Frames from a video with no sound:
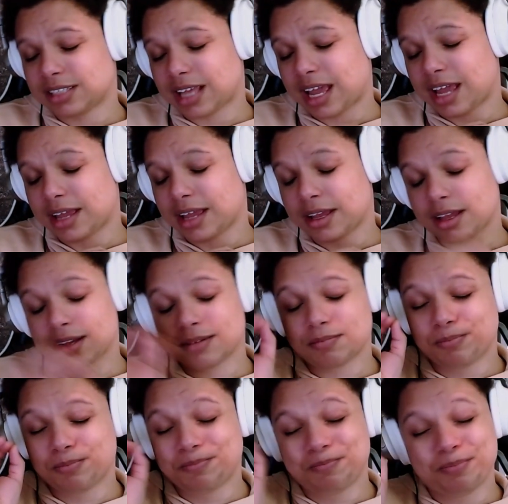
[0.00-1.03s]
a
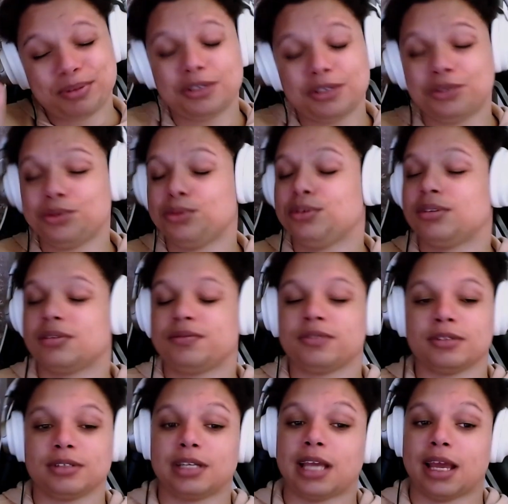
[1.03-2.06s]
beautiful
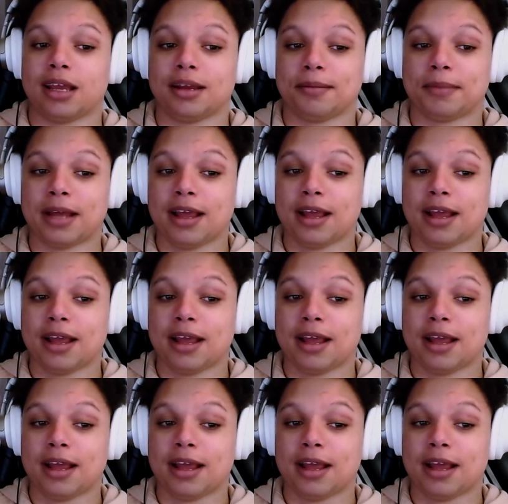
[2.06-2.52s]
game.